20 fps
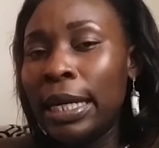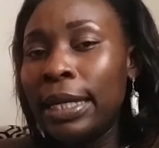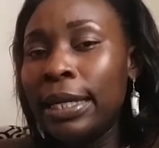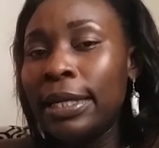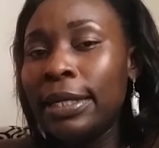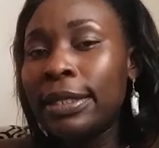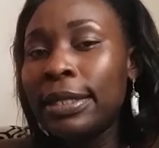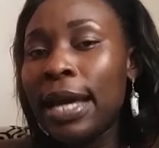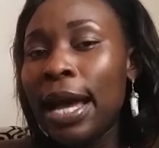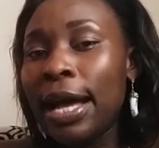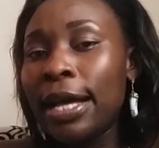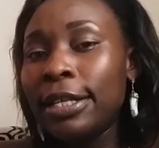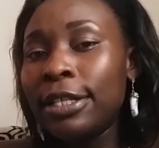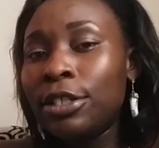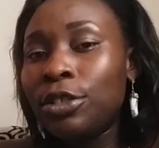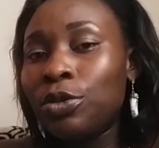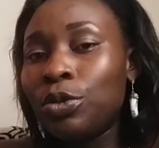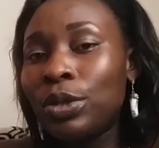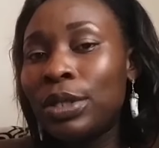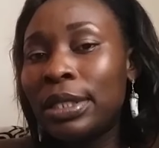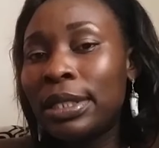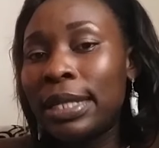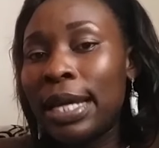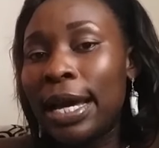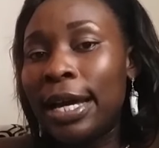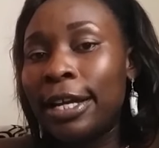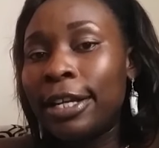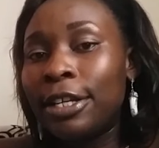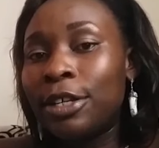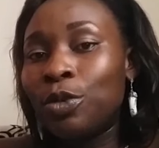it has to
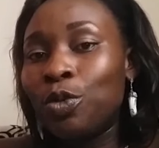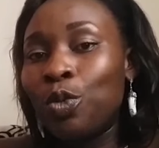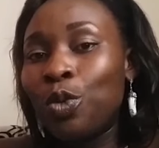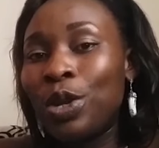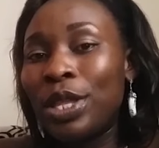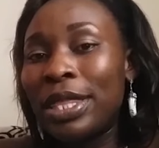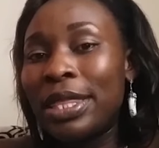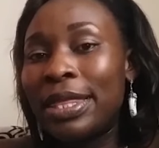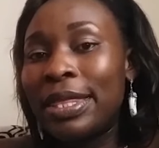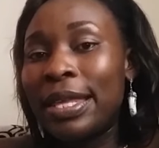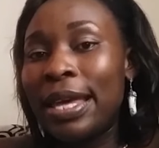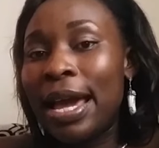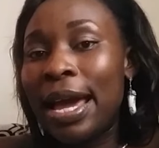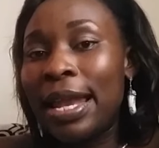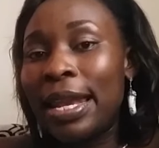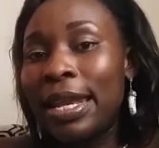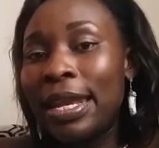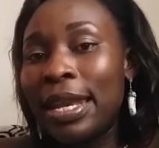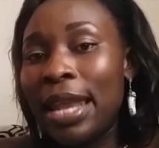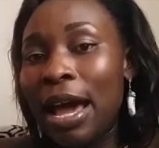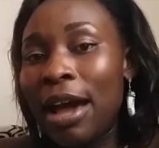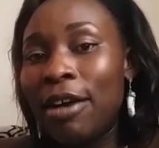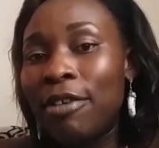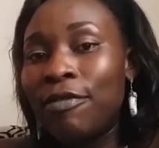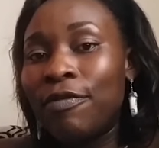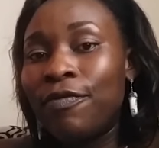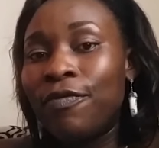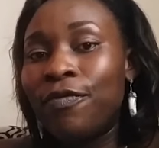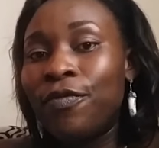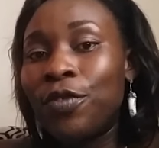start with their
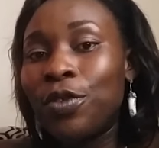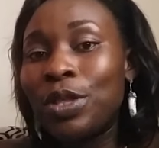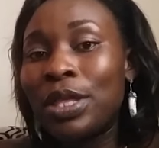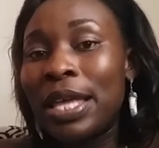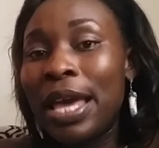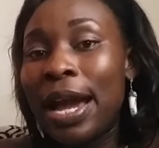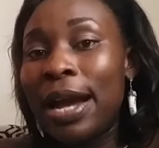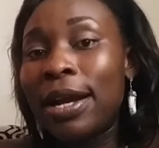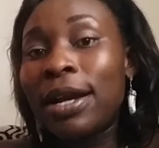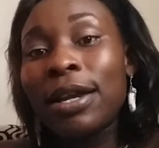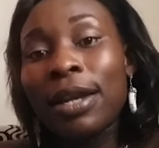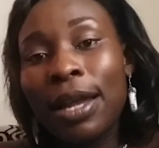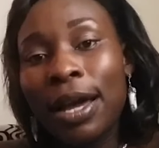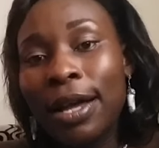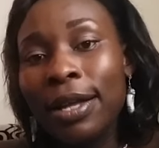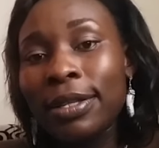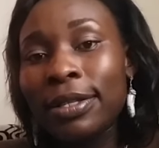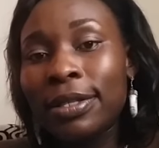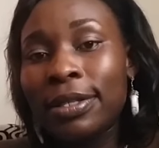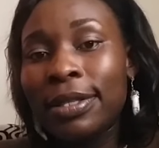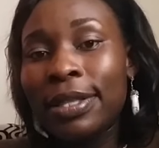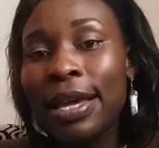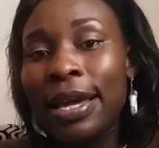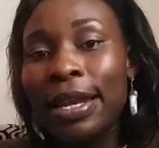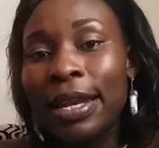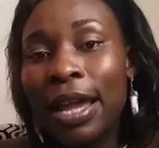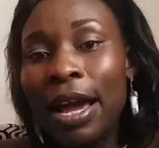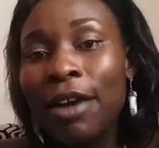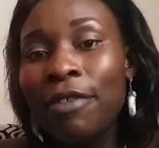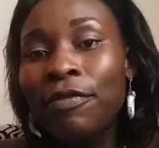love for their class, their
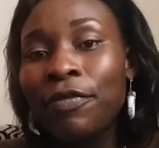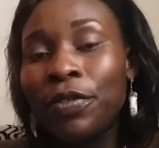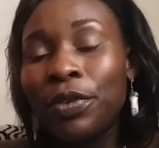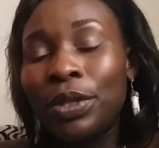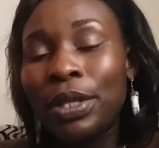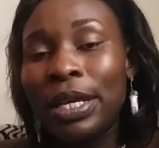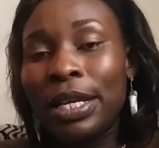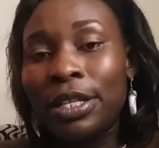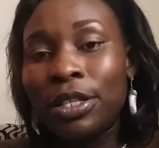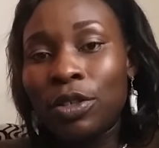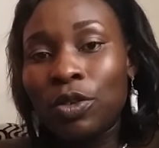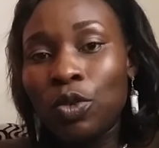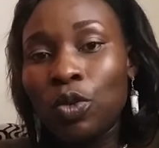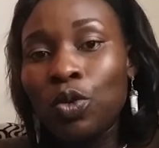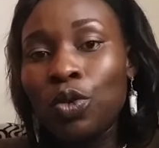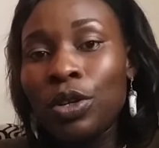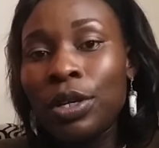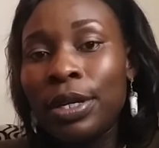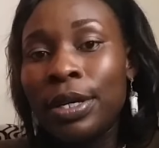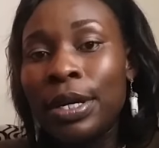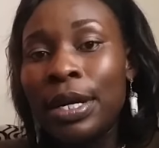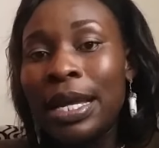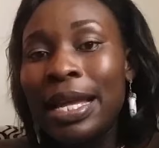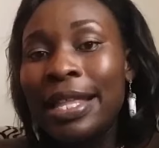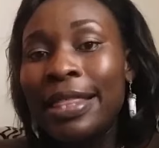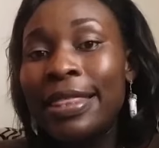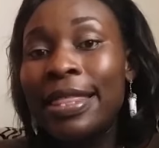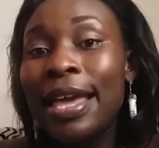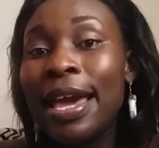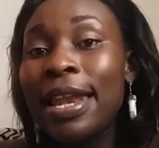love for their school,
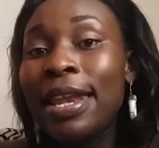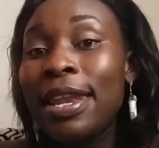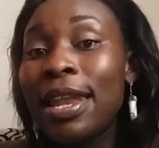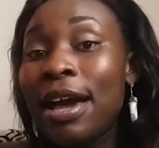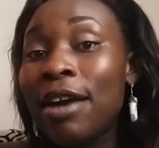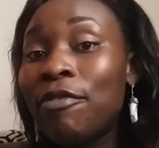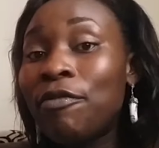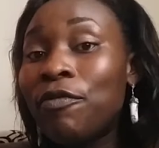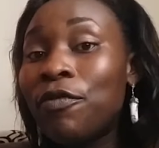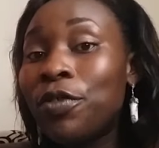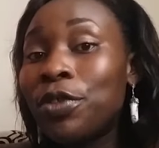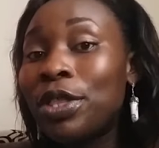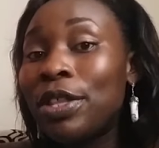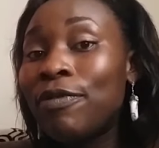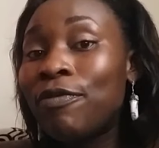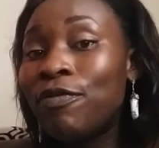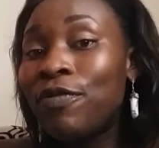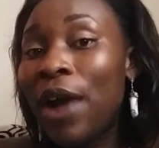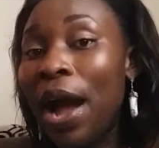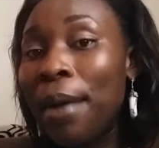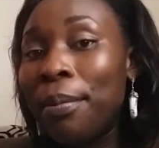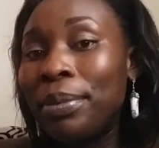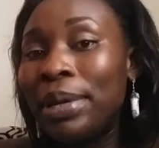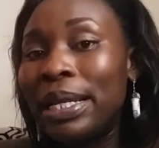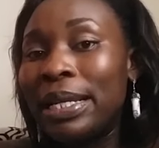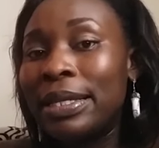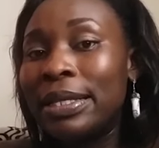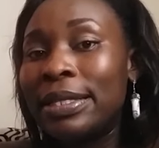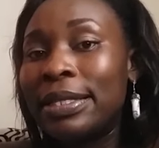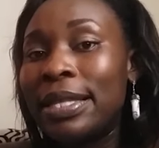their love for the
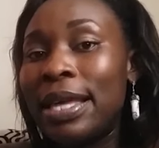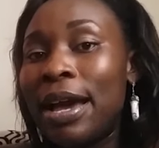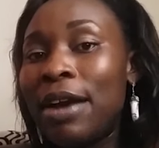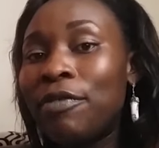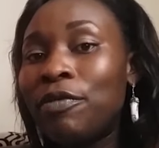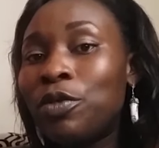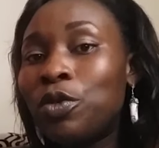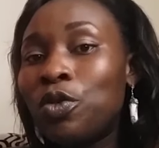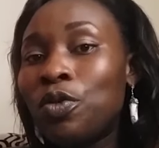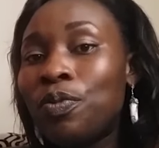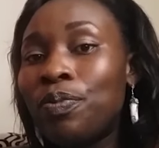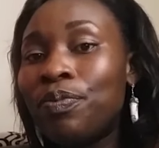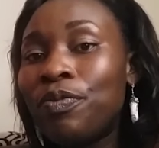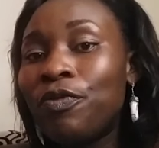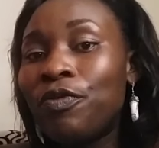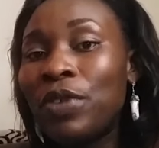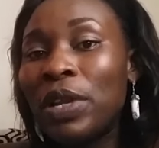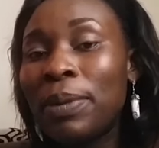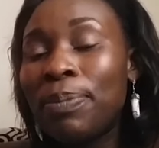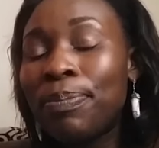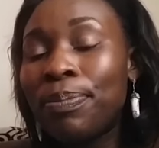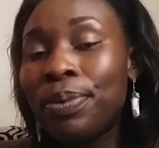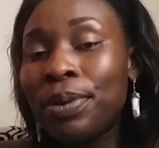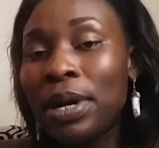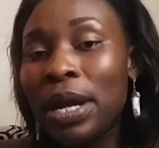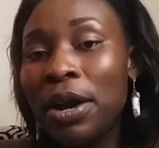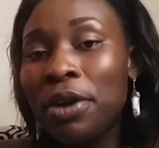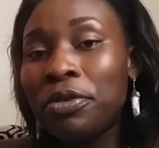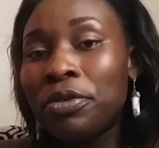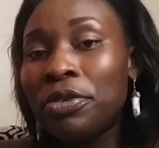families. They have to feel
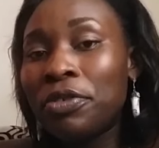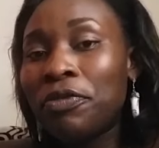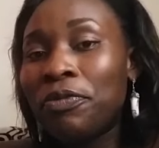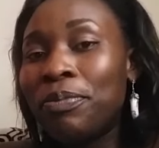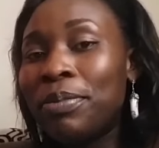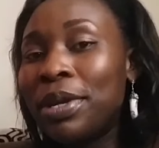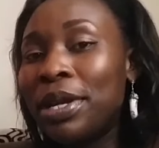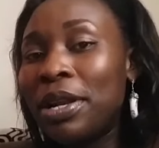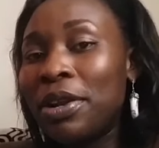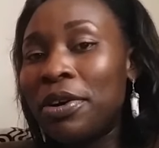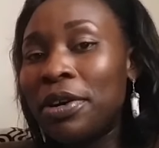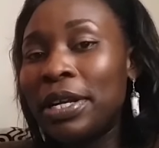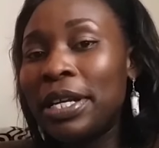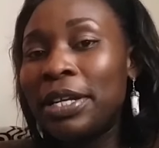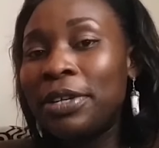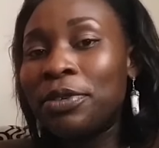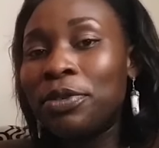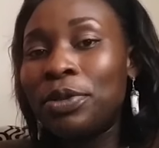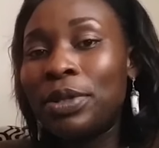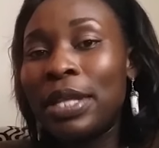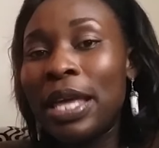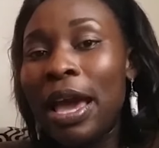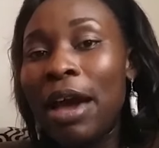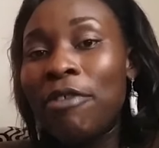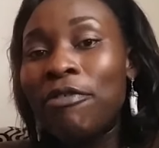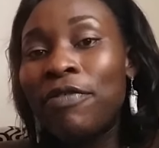proud of belonging to their